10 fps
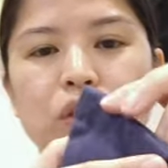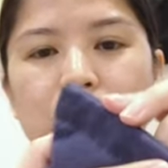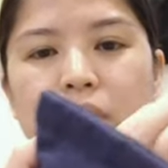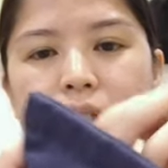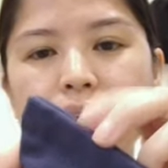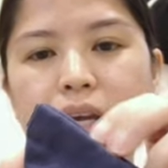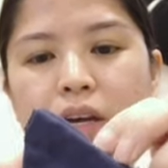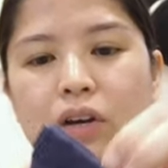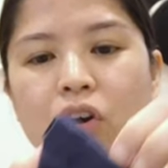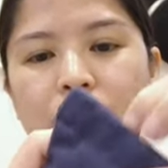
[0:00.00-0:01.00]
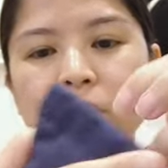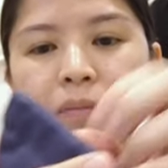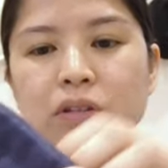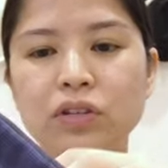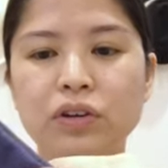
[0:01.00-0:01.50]
So it's a cotton
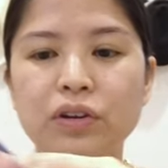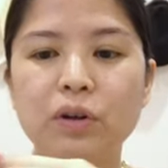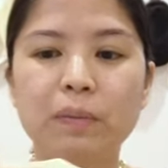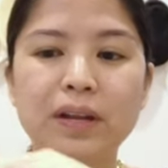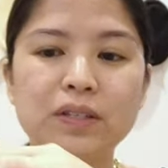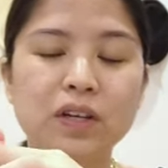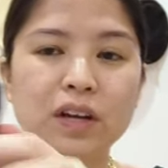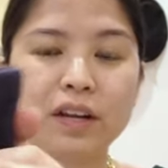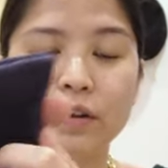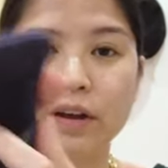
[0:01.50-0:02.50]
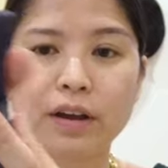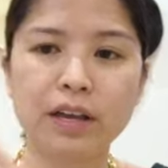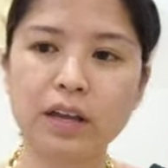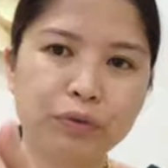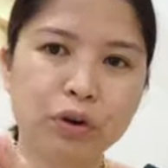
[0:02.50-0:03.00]
material, but it's got
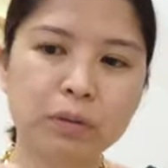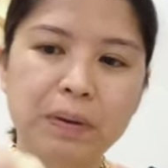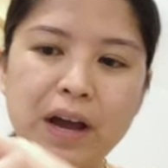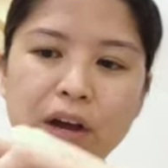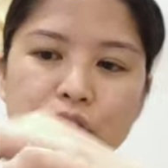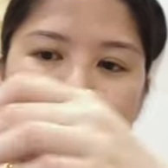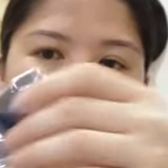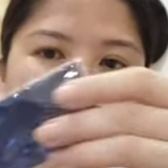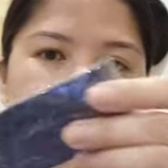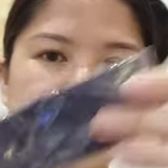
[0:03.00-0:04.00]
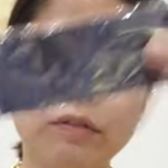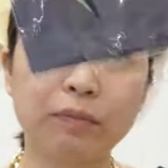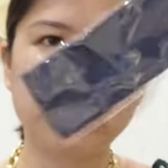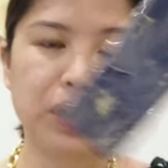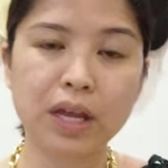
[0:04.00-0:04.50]
a front pouch where
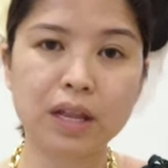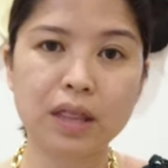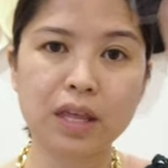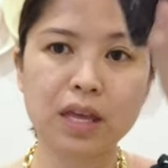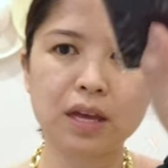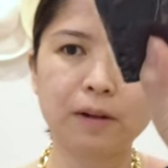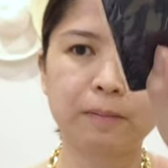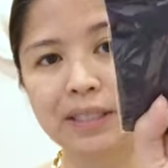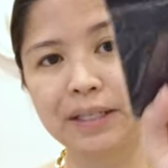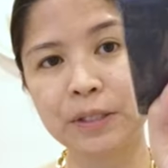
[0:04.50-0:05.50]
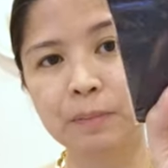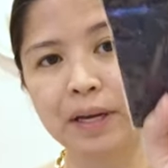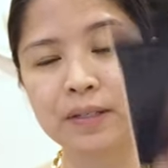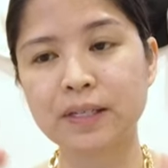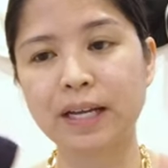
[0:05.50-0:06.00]
I've put in the
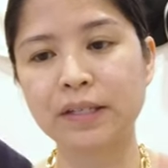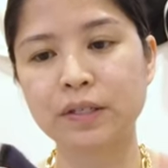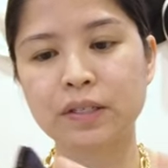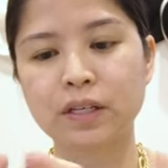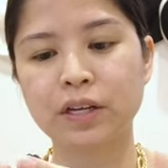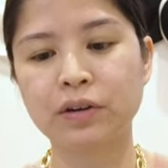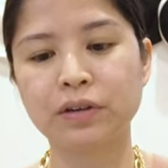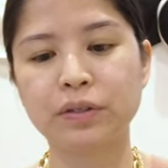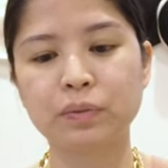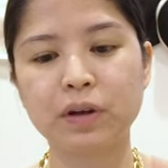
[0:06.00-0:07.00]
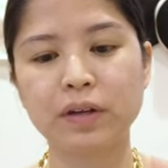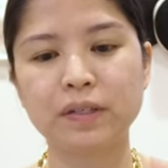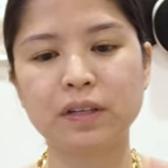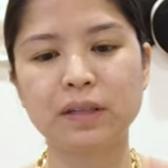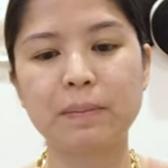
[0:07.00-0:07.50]
Lispex glasses cleaner as well. It's
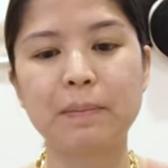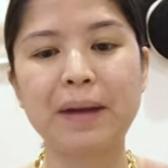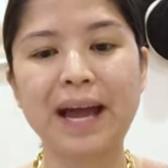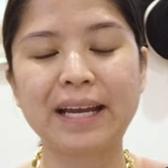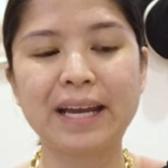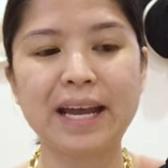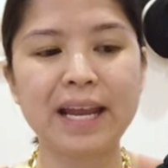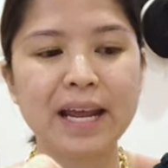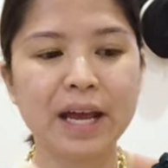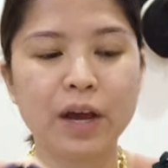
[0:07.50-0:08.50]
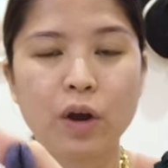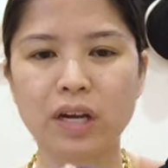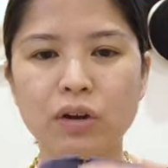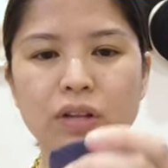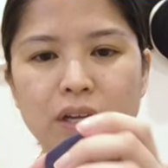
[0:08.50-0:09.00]
got the magnet.
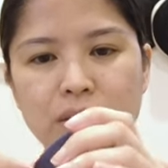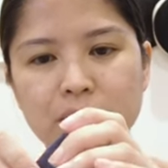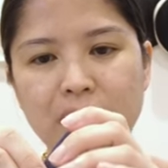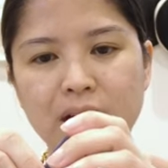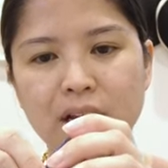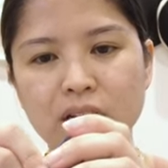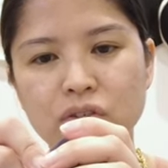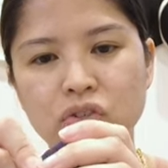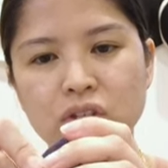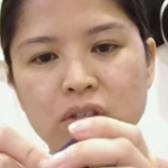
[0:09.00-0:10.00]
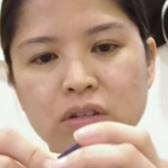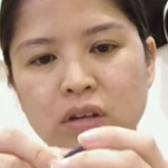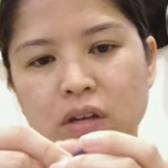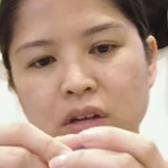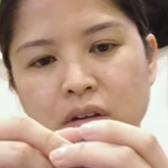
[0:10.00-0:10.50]
I don't think it's magnet, it's just
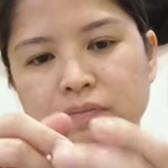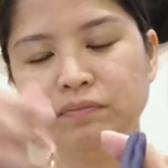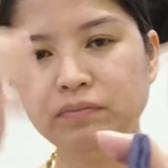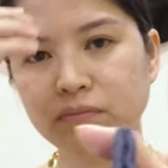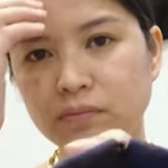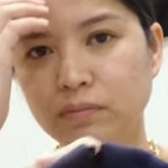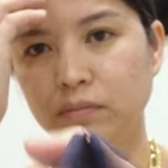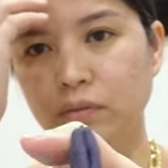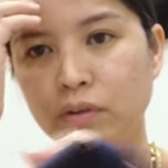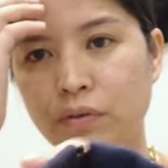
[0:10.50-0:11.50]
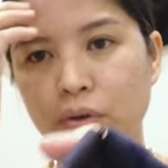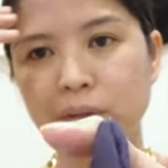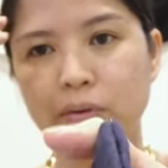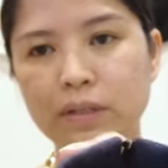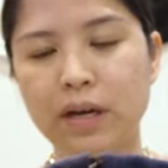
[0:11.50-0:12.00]

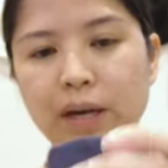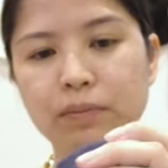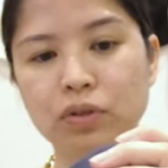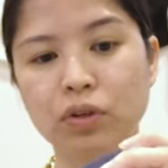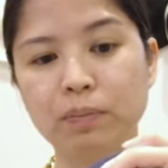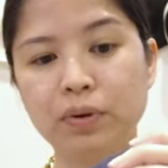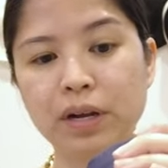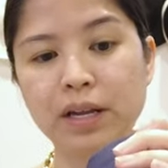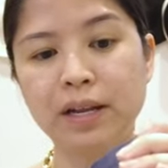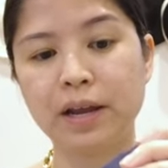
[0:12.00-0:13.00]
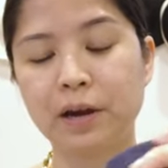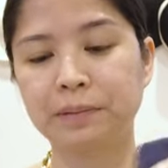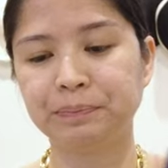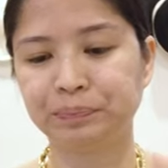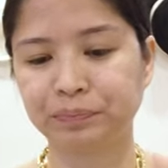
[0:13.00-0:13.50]
foldable type. So you put it in there,